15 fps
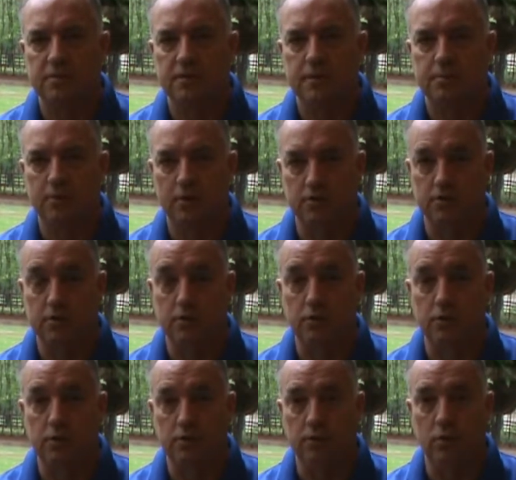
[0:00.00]
the person
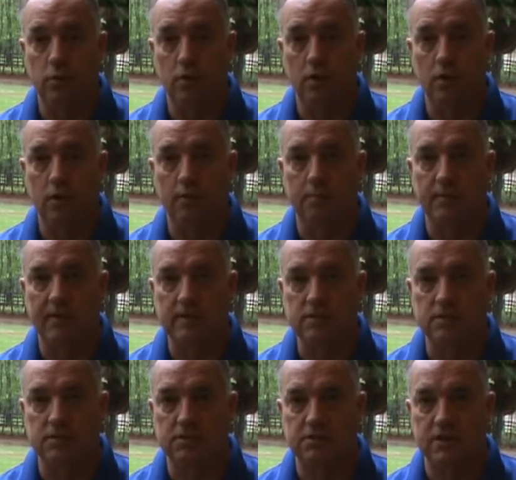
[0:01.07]
doing the work may
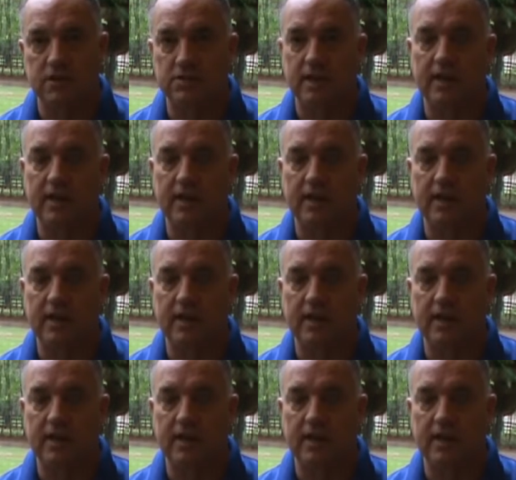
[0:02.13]
suggest,